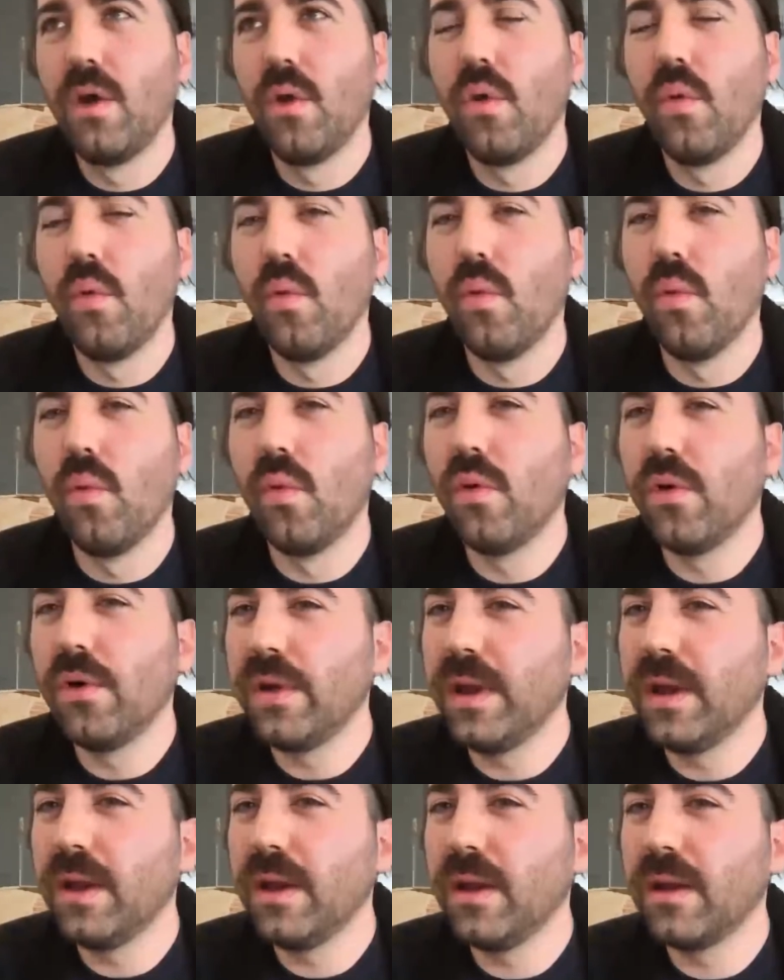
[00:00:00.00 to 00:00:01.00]

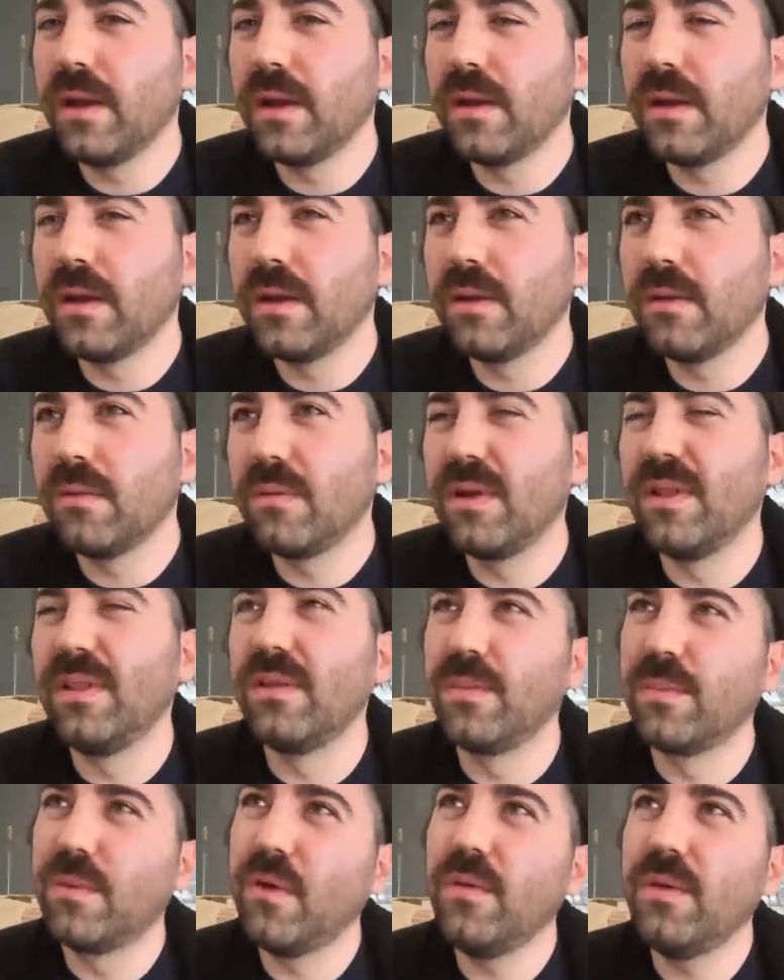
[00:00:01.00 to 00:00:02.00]
One, well, they're
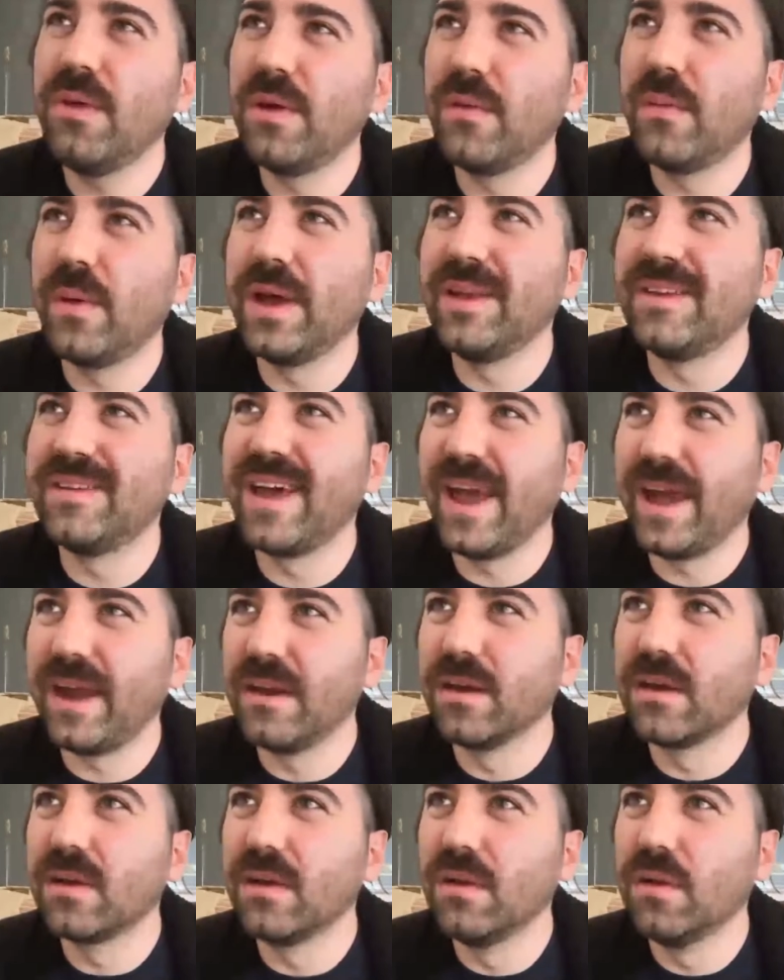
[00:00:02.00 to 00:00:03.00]
both in a way
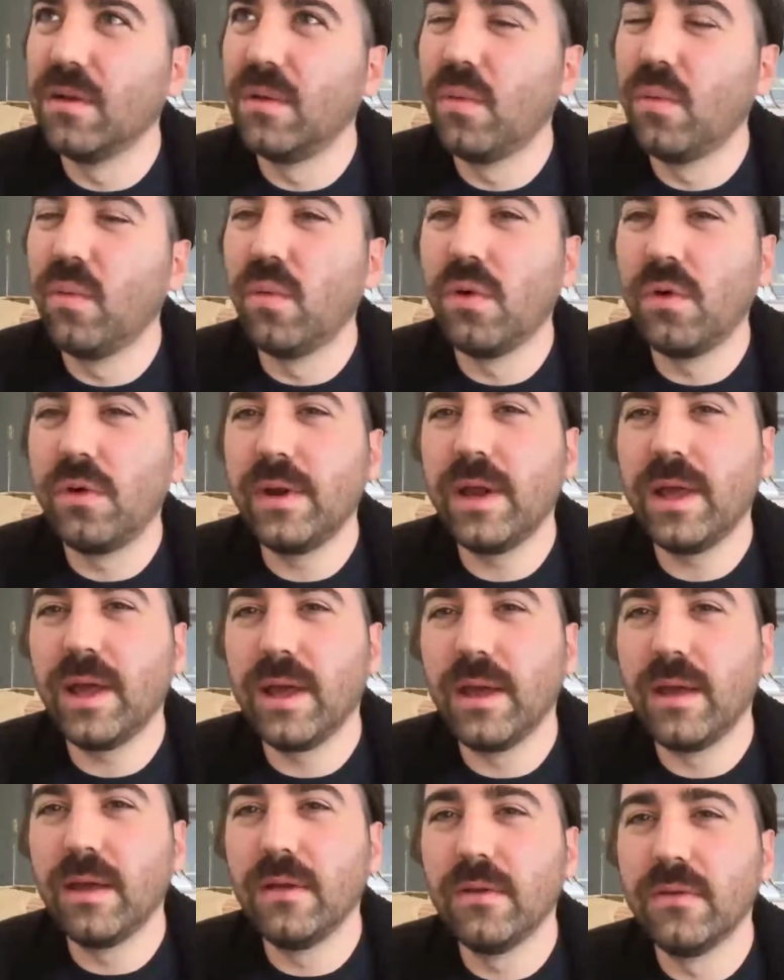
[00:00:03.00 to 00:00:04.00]
technical. One
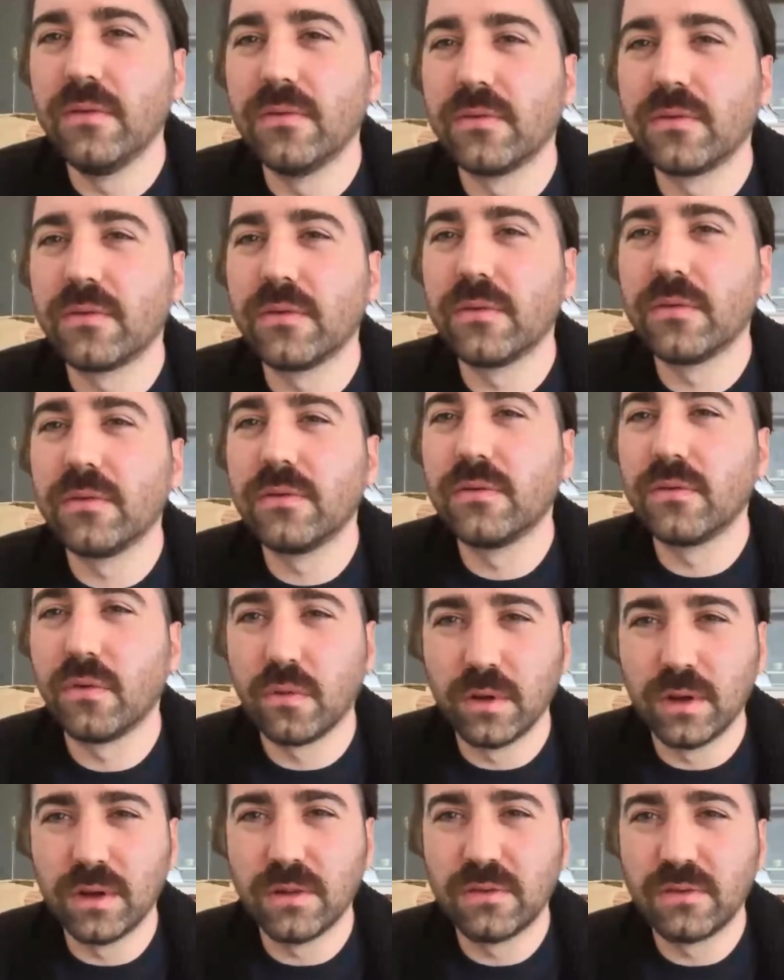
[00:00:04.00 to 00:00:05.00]
is
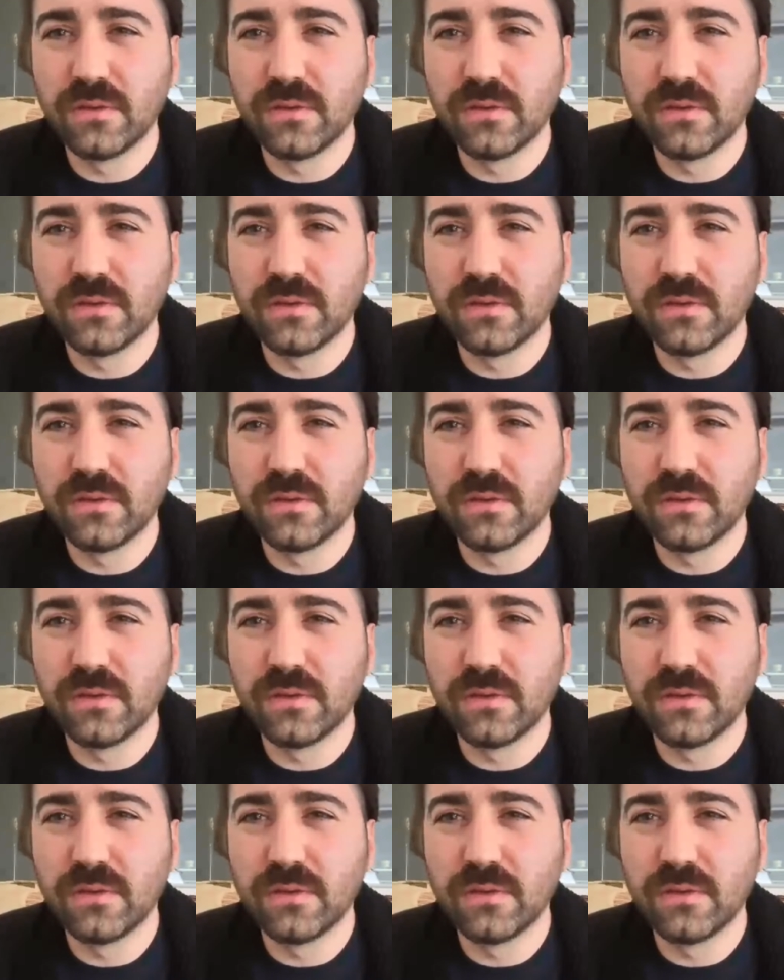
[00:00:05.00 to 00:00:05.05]
story